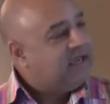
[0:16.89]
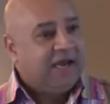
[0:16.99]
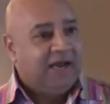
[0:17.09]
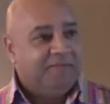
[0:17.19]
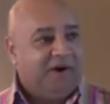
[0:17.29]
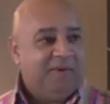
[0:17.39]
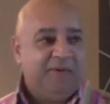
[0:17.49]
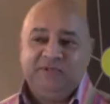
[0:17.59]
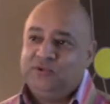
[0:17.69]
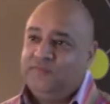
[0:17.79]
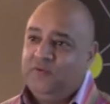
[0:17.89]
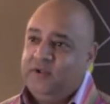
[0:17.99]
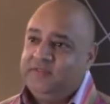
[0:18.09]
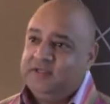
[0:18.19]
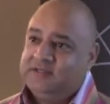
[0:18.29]
I'm hoping to
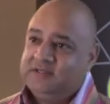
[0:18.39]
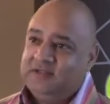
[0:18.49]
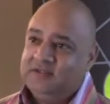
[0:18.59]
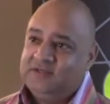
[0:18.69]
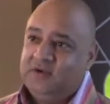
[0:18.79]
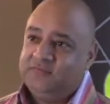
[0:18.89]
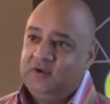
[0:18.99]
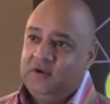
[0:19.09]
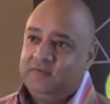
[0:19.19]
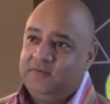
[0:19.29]
avoid this afternoon.